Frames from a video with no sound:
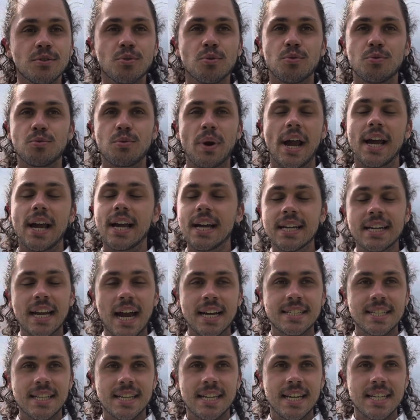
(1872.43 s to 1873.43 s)

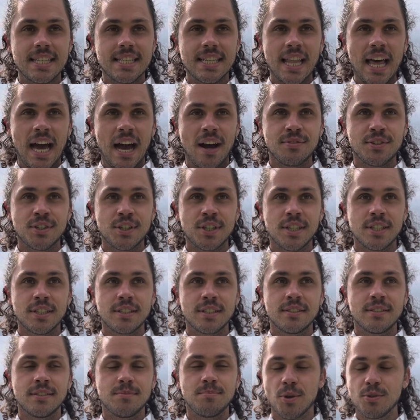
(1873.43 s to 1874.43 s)
recognizing his laughter
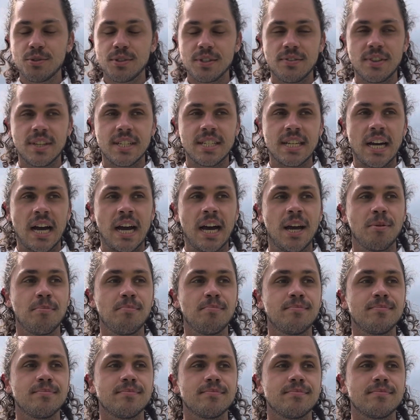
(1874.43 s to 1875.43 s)
most of the
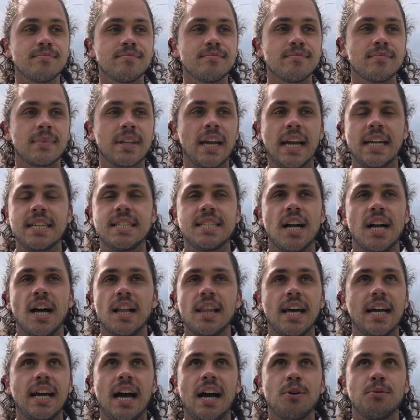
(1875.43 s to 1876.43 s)
time. Like it's not
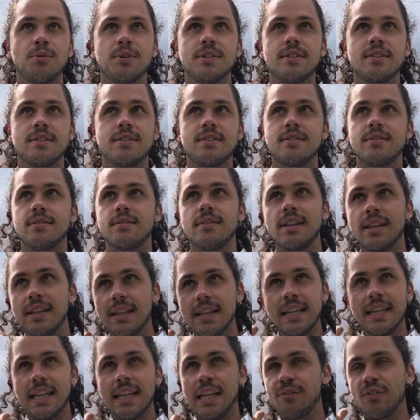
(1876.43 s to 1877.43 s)
like I was
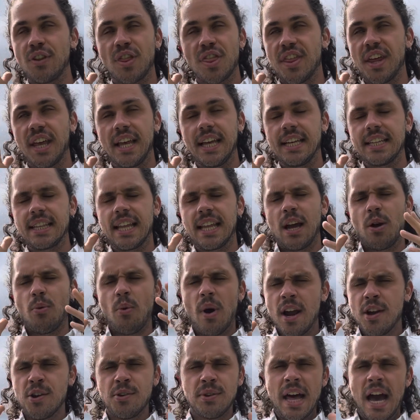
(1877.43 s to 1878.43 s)
even thinking like,
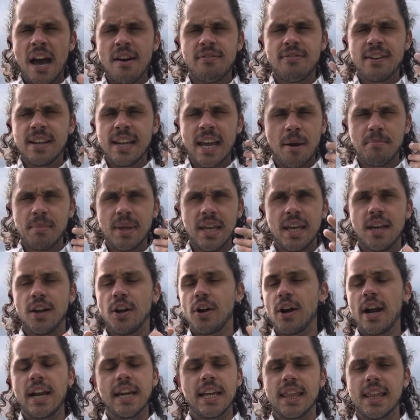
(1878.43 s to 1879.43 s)
why are you laughing at me
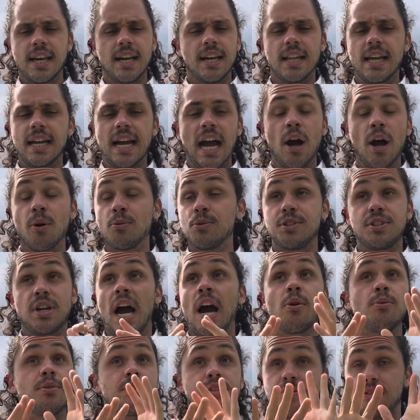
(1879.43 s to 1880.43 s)
or anything. Like I
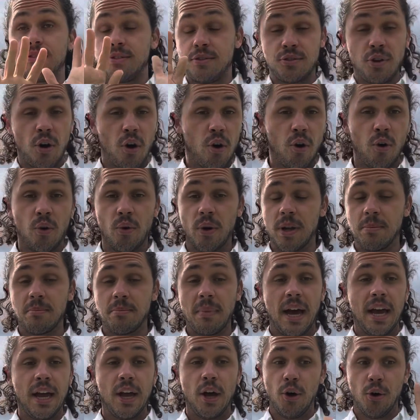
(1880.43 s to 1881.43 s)
was so in
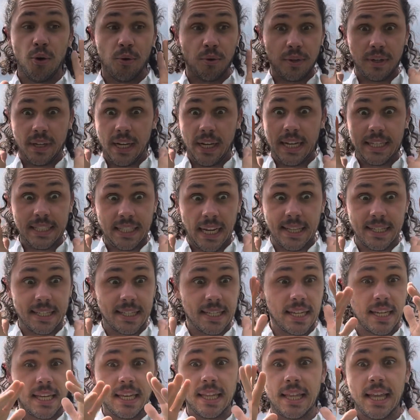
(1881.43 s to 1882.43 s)
my own
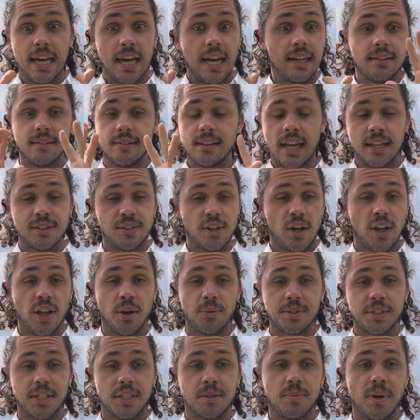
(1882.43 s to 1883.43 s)
intensity that's all I
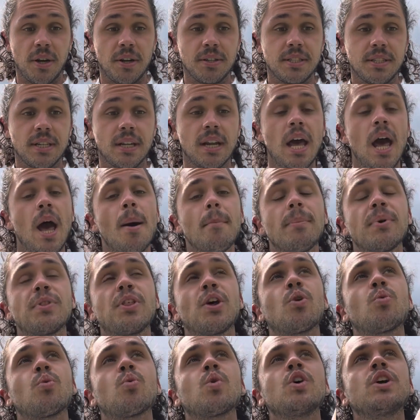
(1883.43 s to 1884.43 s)
was experiencing. But
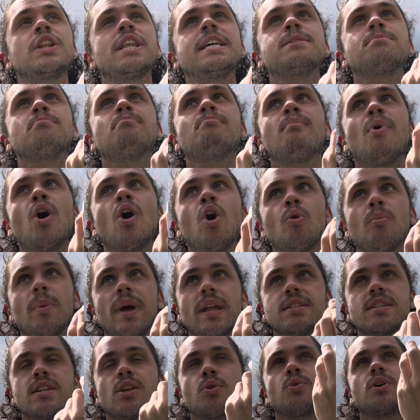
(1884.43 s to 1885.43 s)
there were these
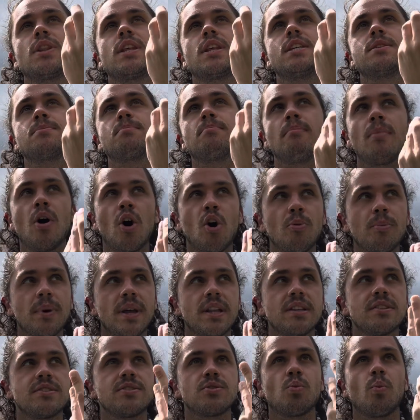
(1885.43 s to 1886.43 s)
moments
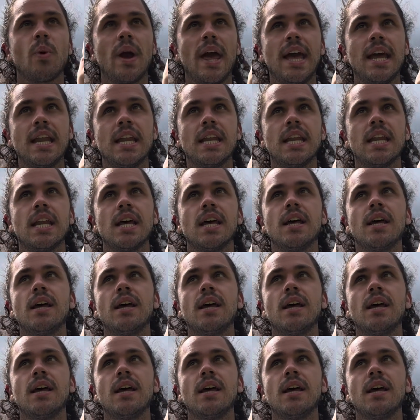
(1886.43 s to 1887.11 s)
when